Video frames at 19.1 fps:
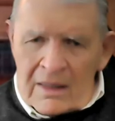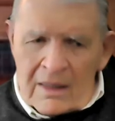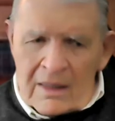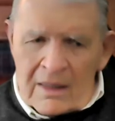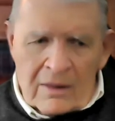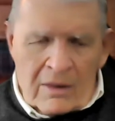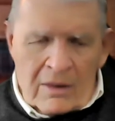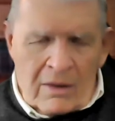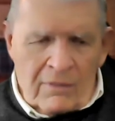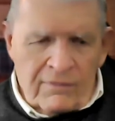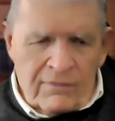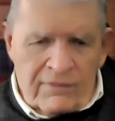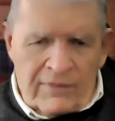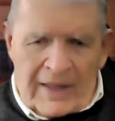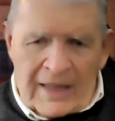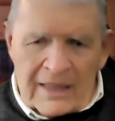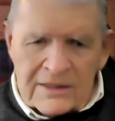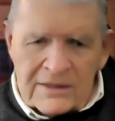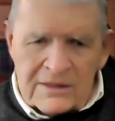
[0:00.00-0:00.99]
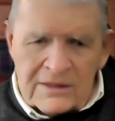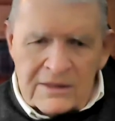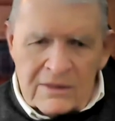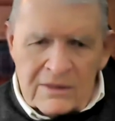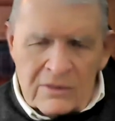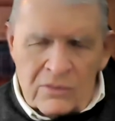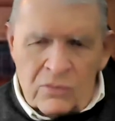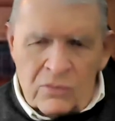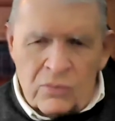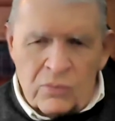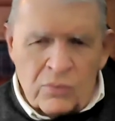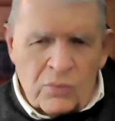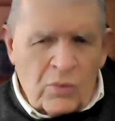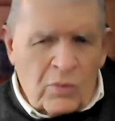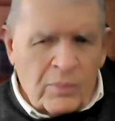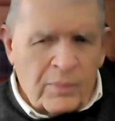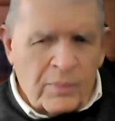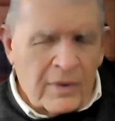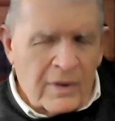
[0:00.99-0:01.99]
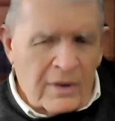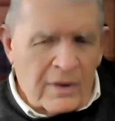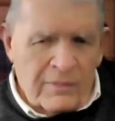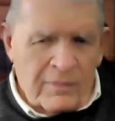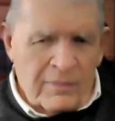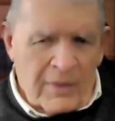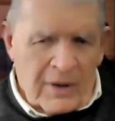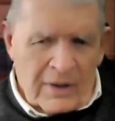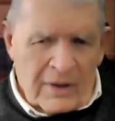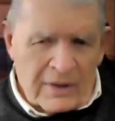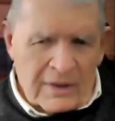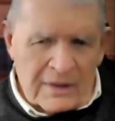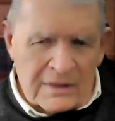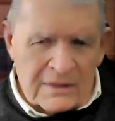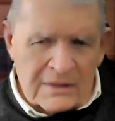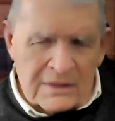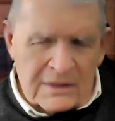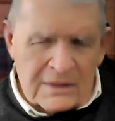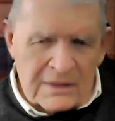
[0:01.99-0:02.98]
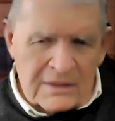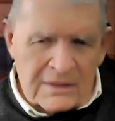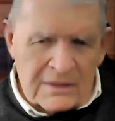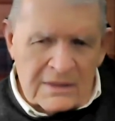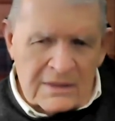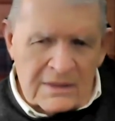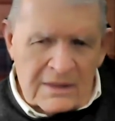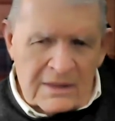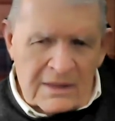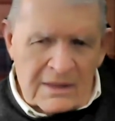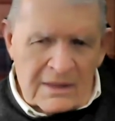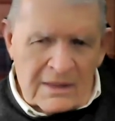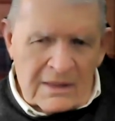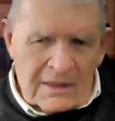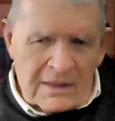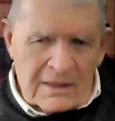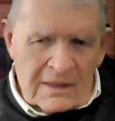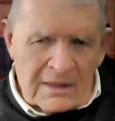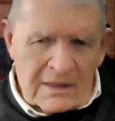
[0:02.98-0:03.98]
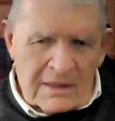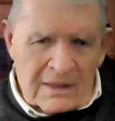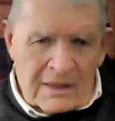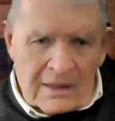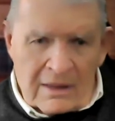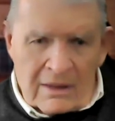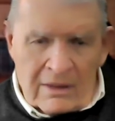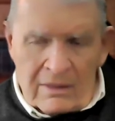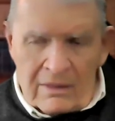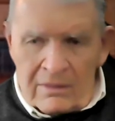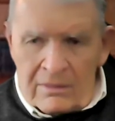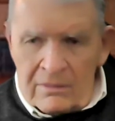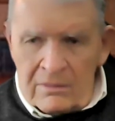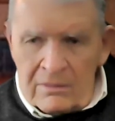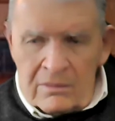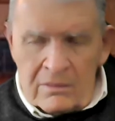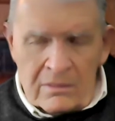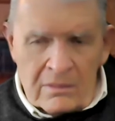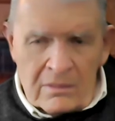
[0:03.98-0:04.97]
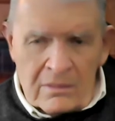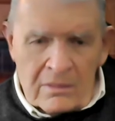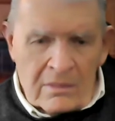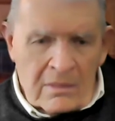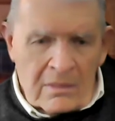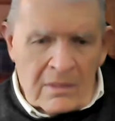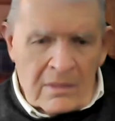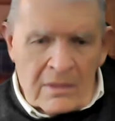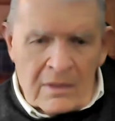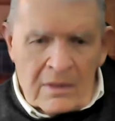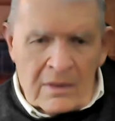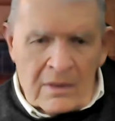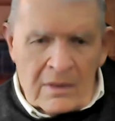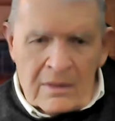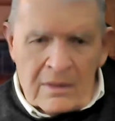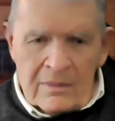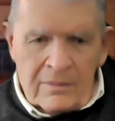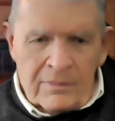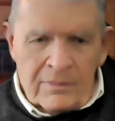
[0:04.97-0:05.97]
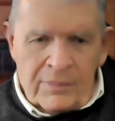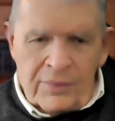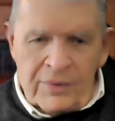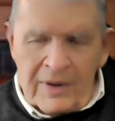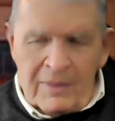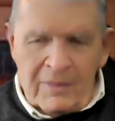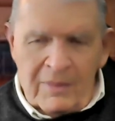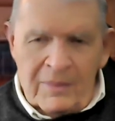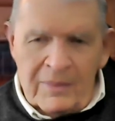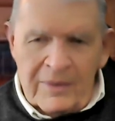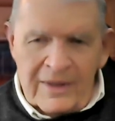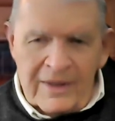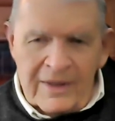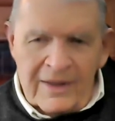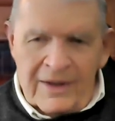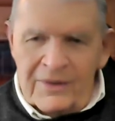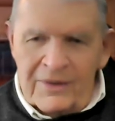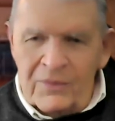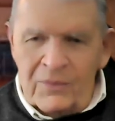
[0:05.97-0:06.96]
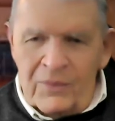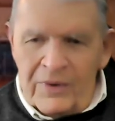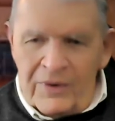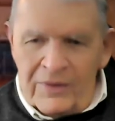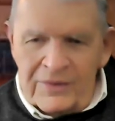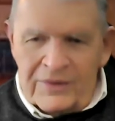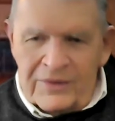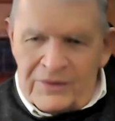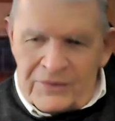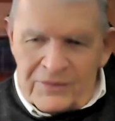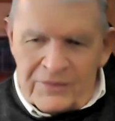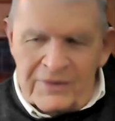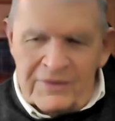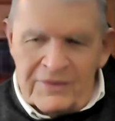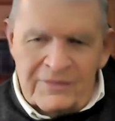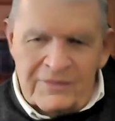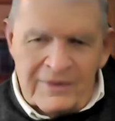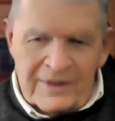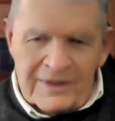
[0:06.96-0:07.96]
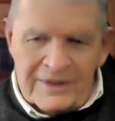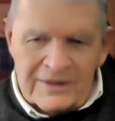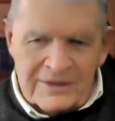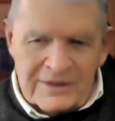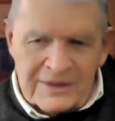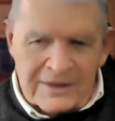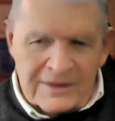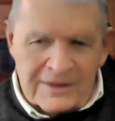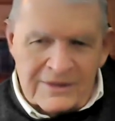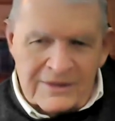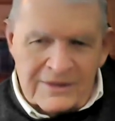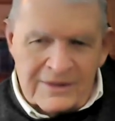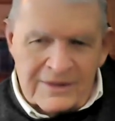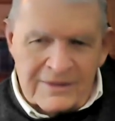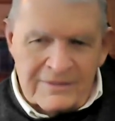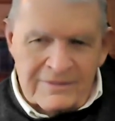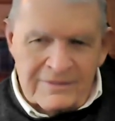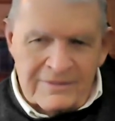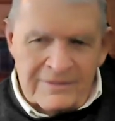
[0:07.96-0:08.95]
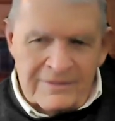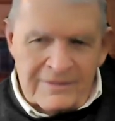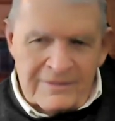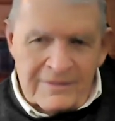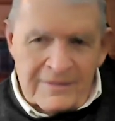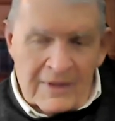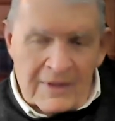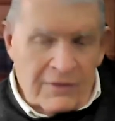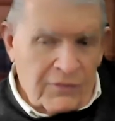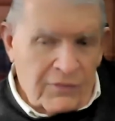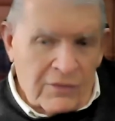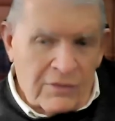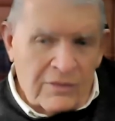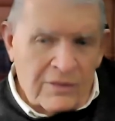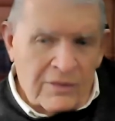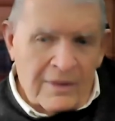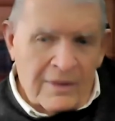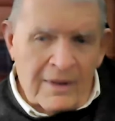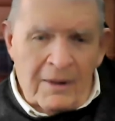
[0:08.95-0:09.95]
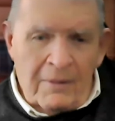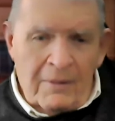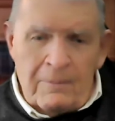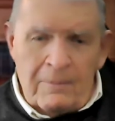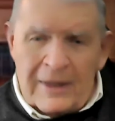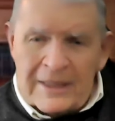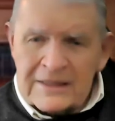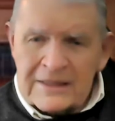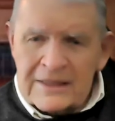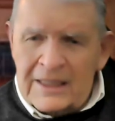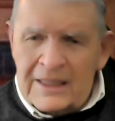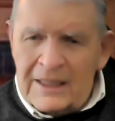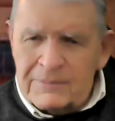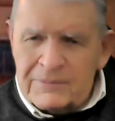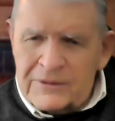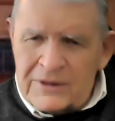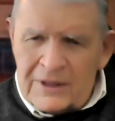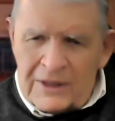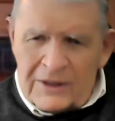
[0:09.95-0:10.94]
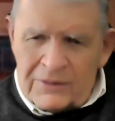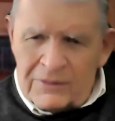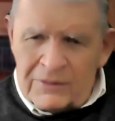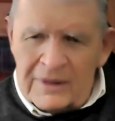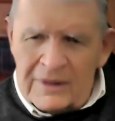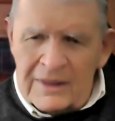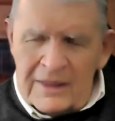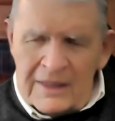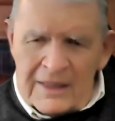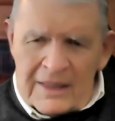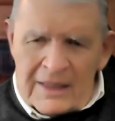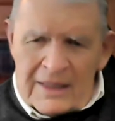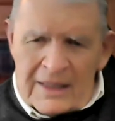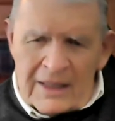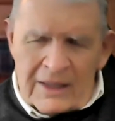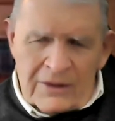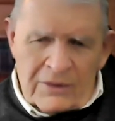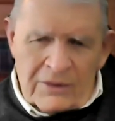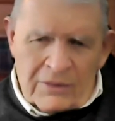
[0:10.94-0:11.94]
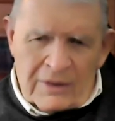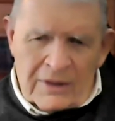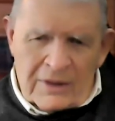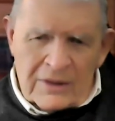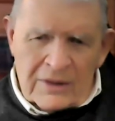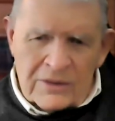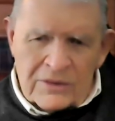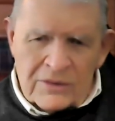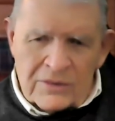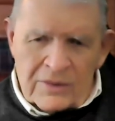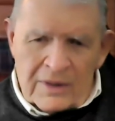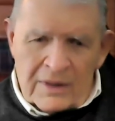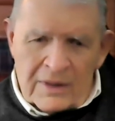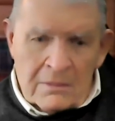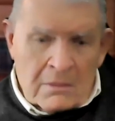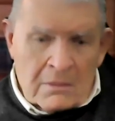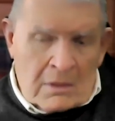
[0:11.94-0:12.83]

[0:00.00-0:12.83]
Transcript: a vast group of markets that are probably unaware that you even exist. If you're the best kept secret in your industry,